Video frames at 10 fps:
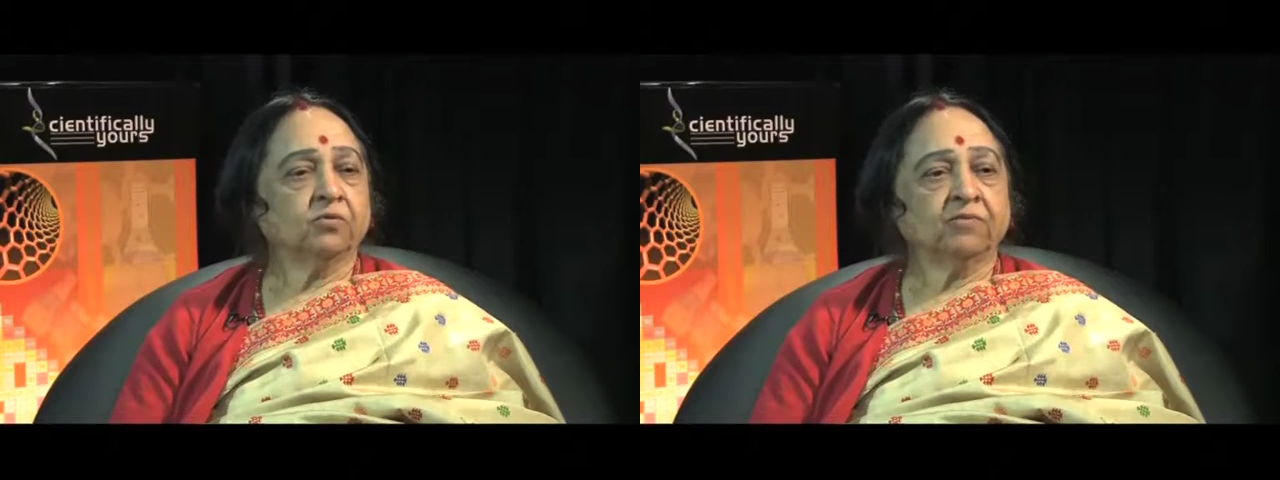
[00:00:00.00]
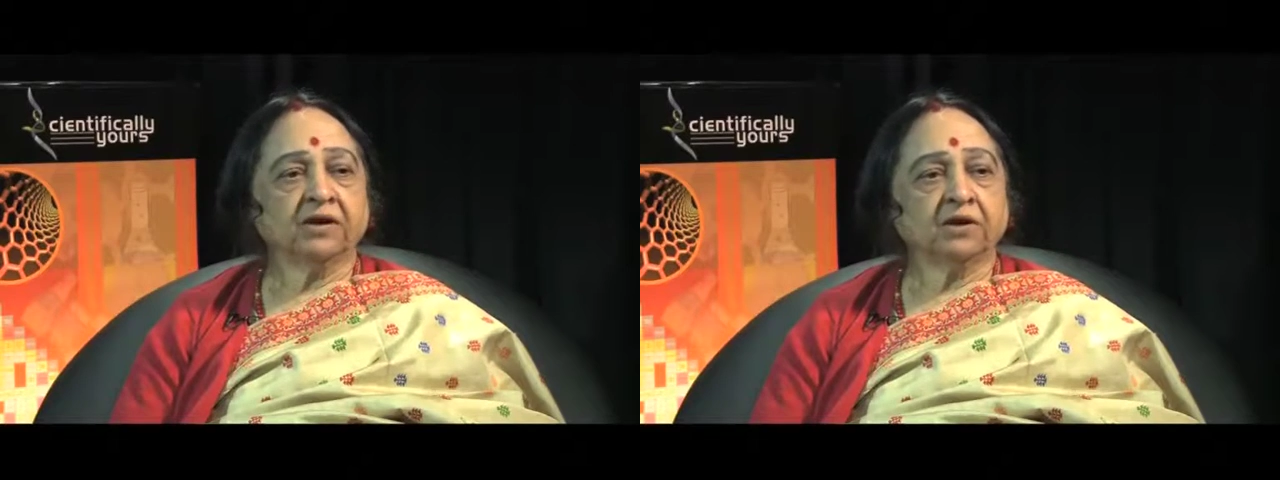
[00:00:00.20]

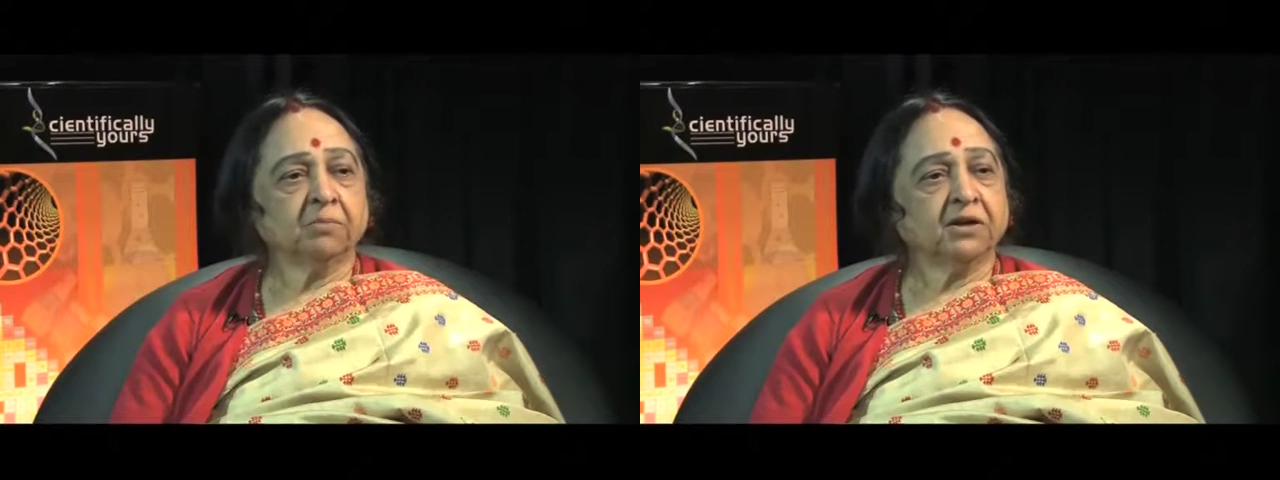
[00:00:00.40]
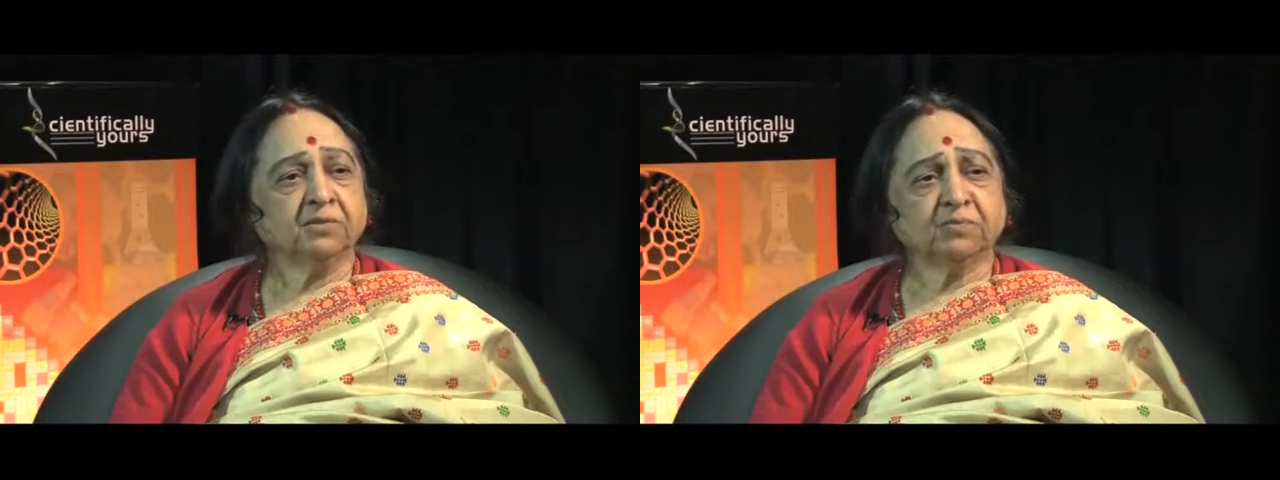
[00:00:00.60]
went and
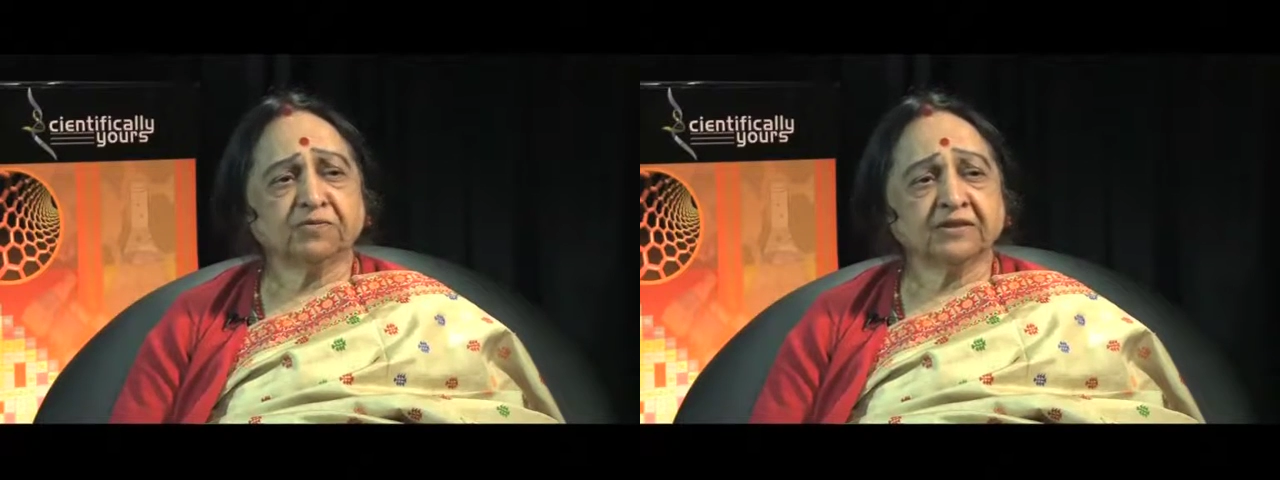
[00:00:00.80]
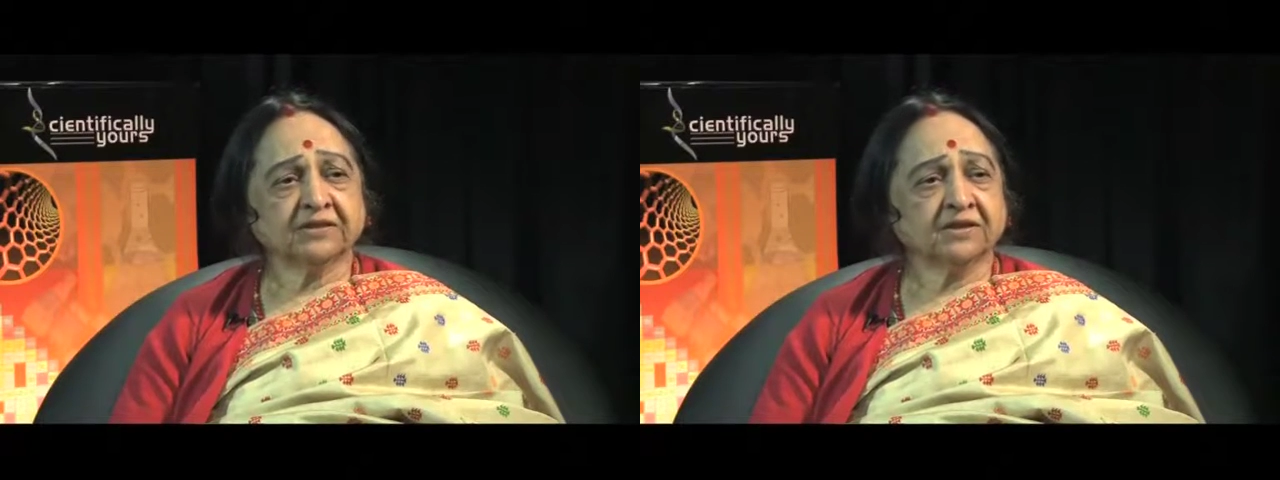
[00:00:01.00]
met the
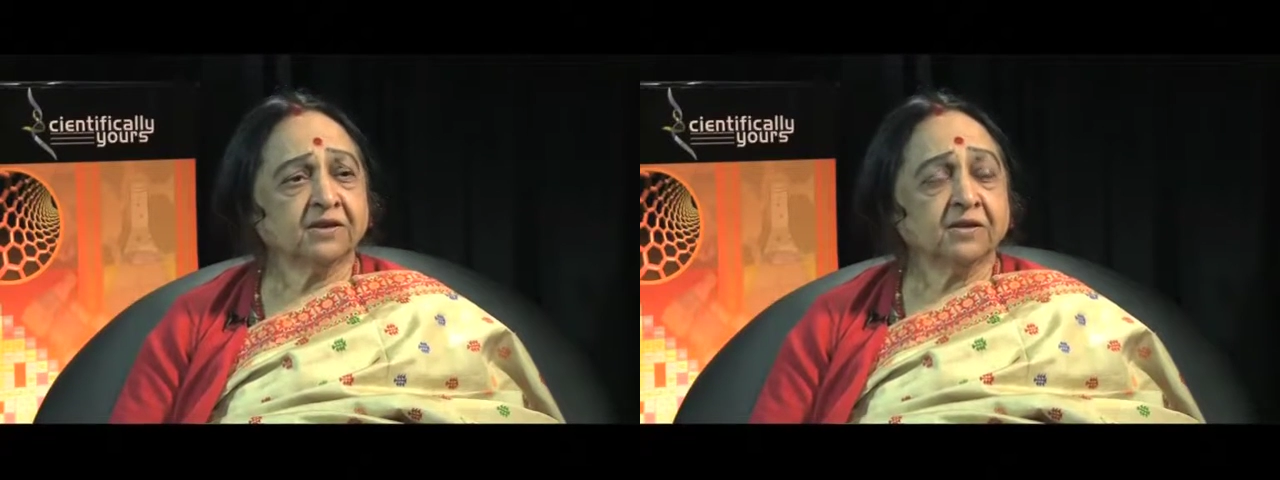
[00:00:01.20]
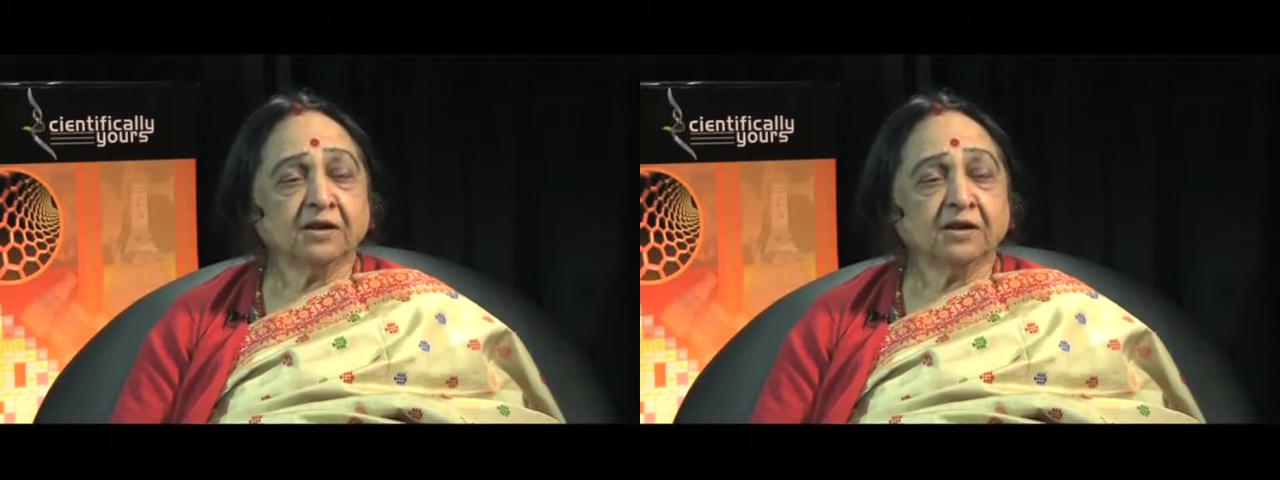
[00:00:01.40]
professor,